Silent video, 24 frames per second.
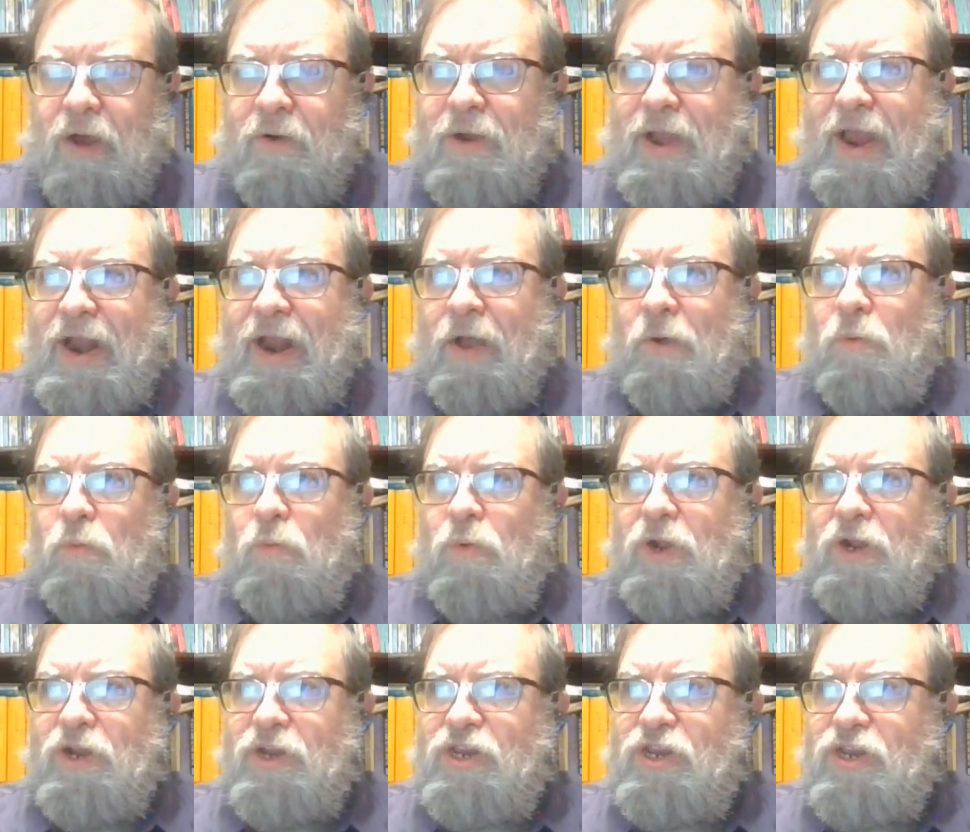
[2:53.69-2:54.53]
right, I
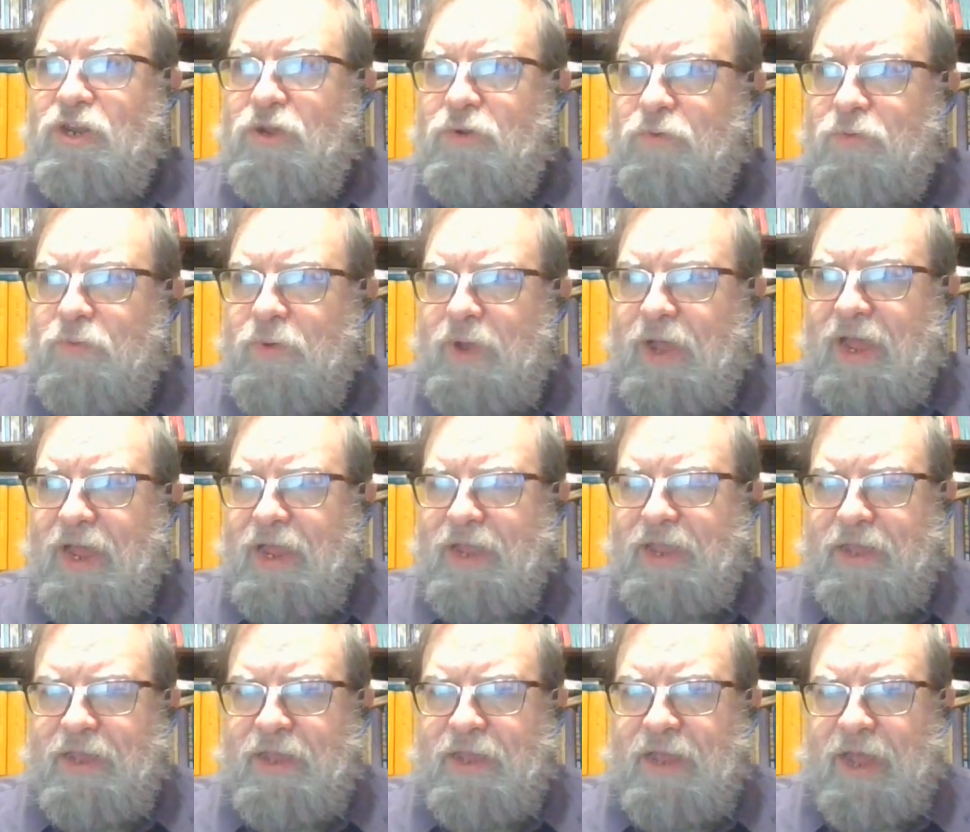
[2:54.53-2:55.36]
want
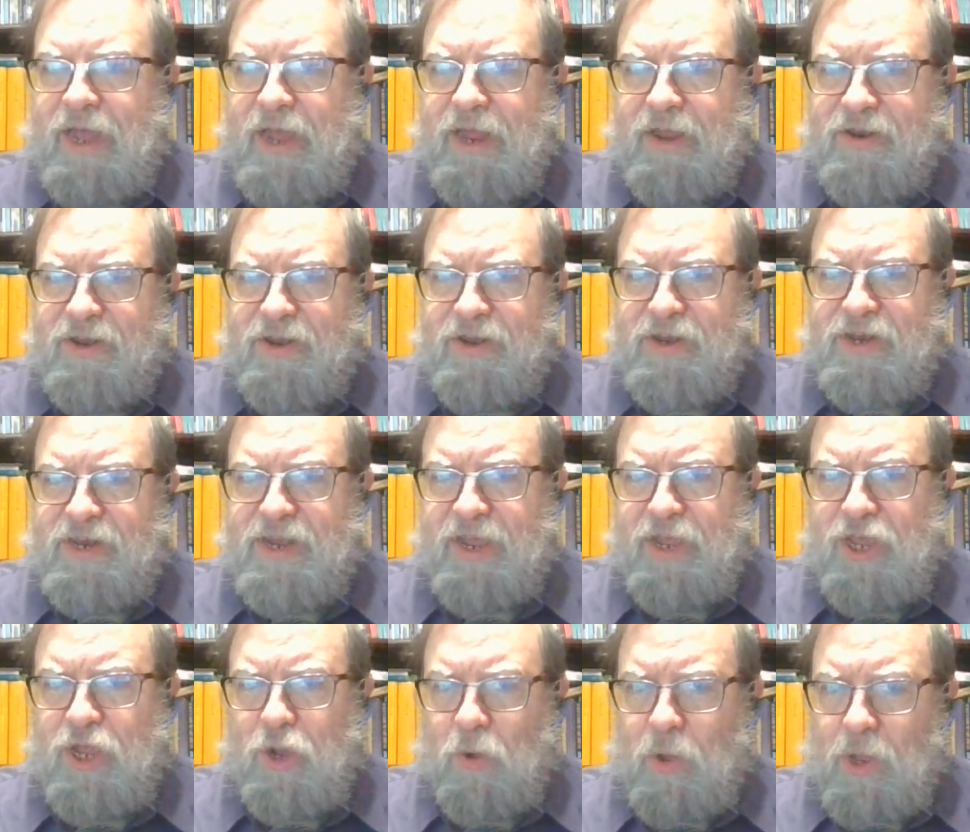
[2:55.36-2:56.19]
to
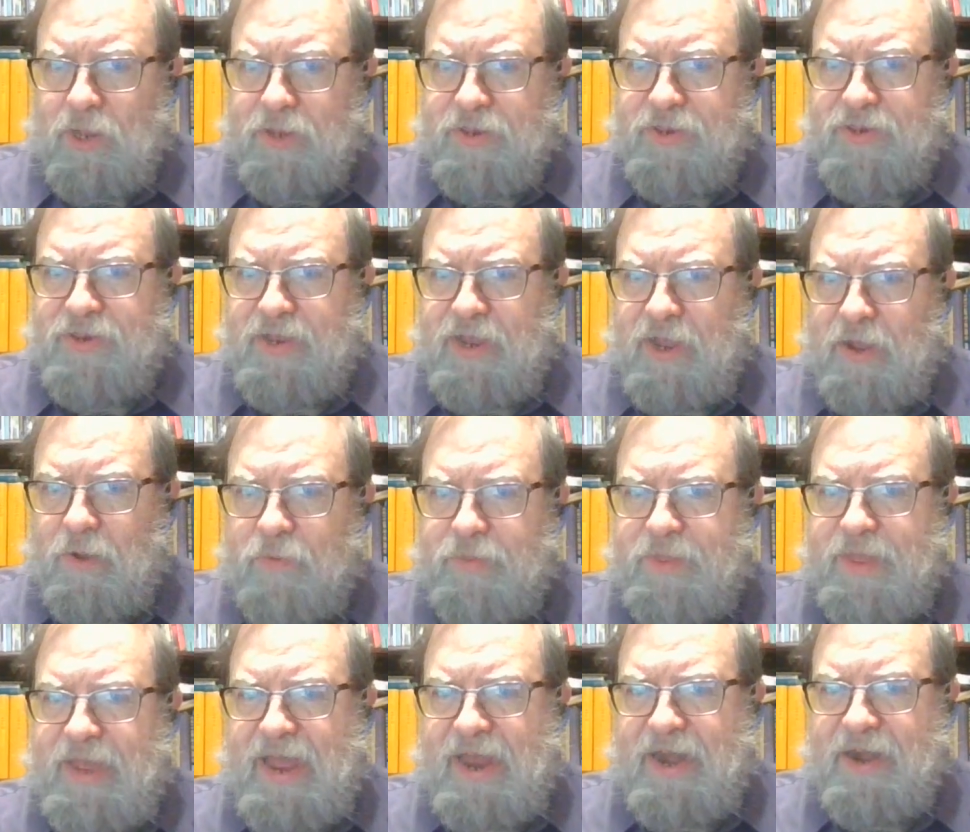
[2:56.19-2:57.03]
tell you also
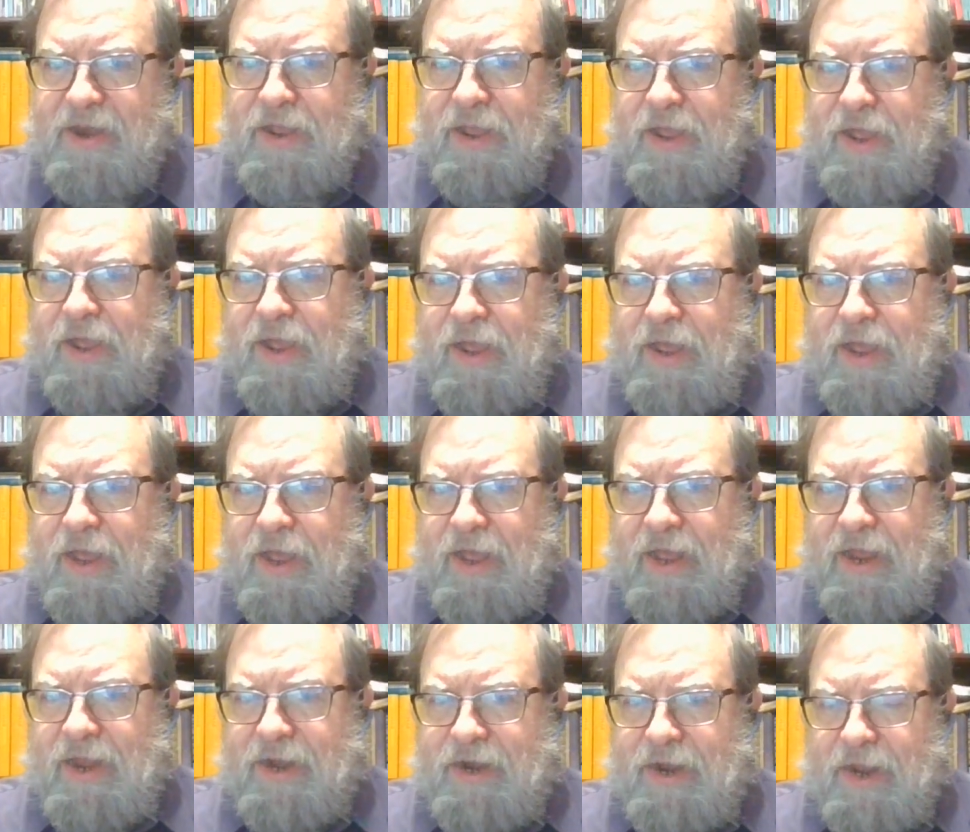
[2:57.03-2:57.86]
that
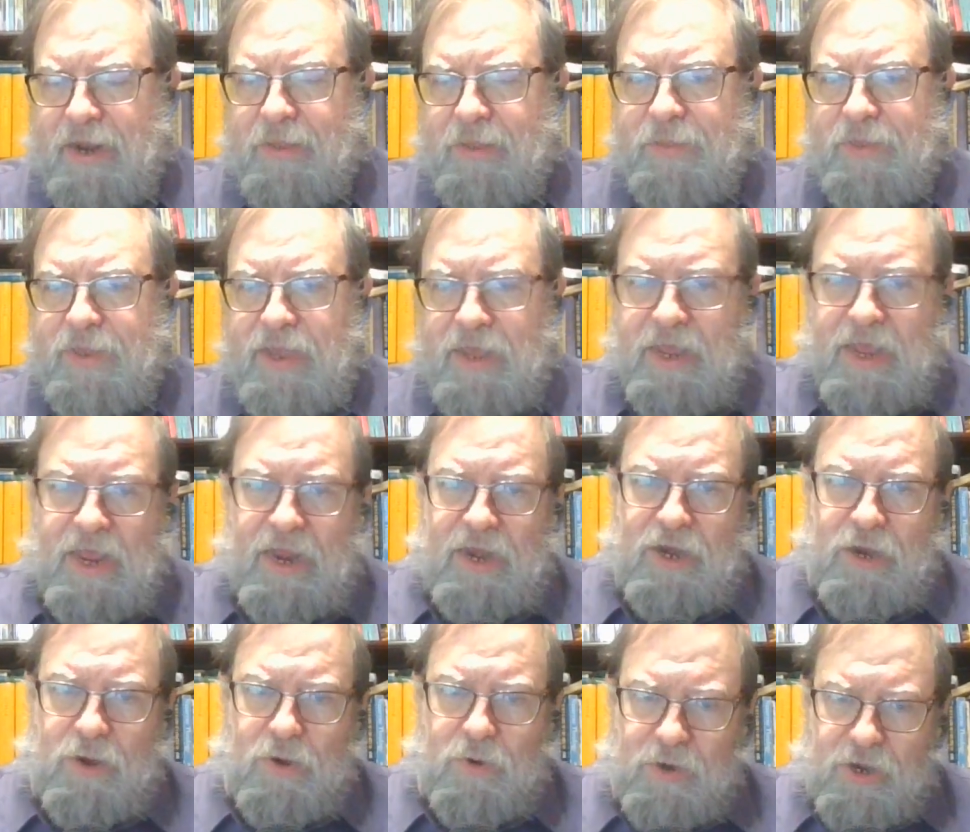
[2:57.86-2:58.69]
not only
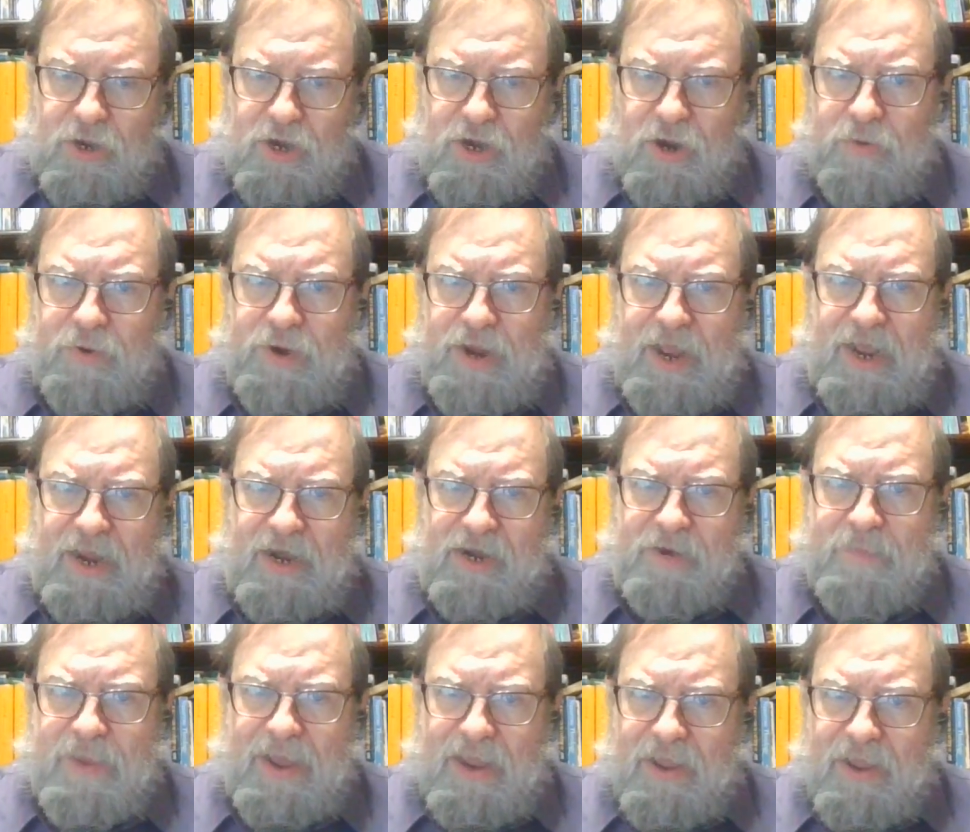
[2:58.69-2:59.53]
can you
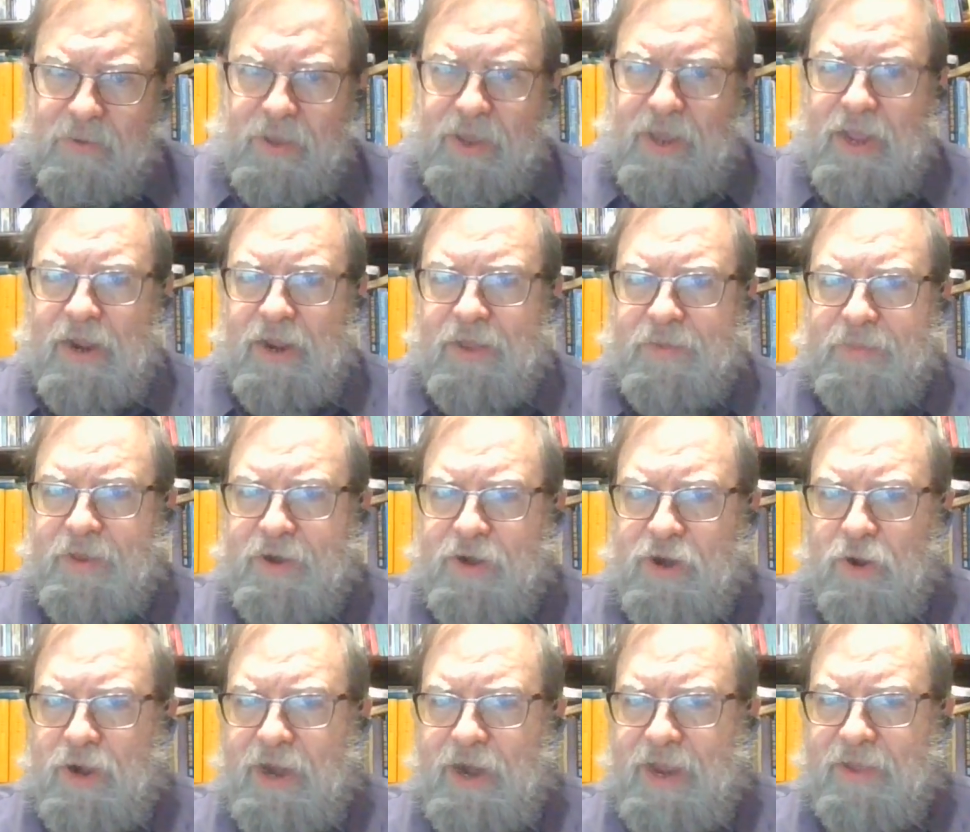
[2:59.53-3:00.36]
donate by clicking on the
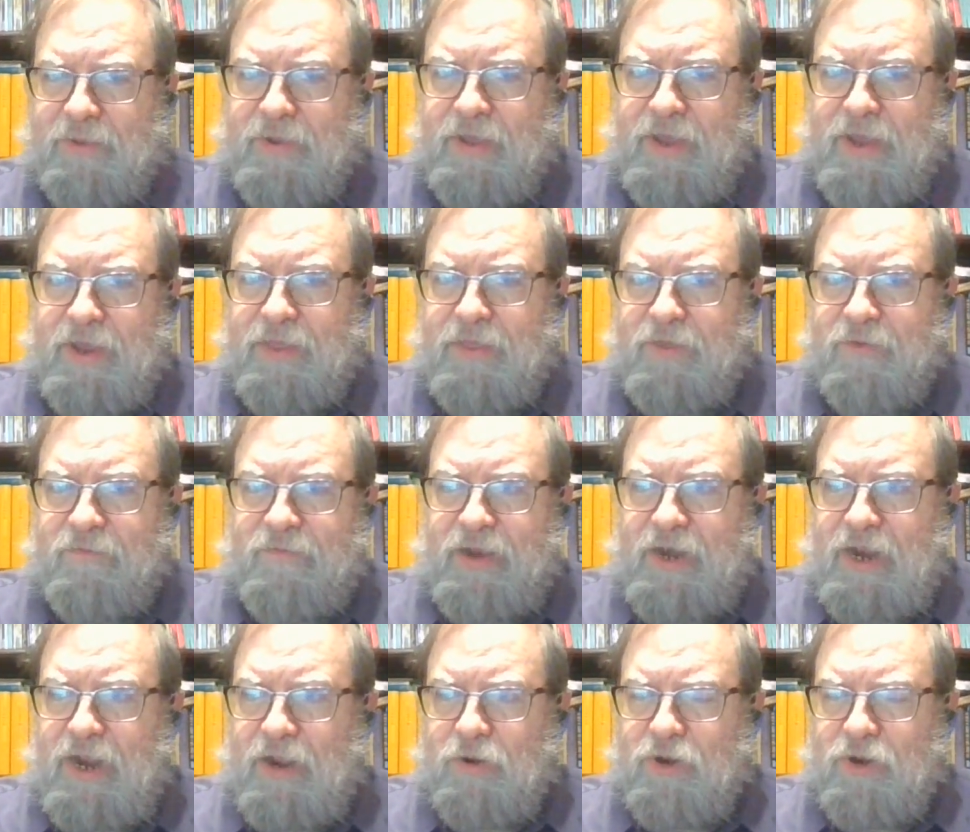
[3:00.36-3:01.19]
donate link in the video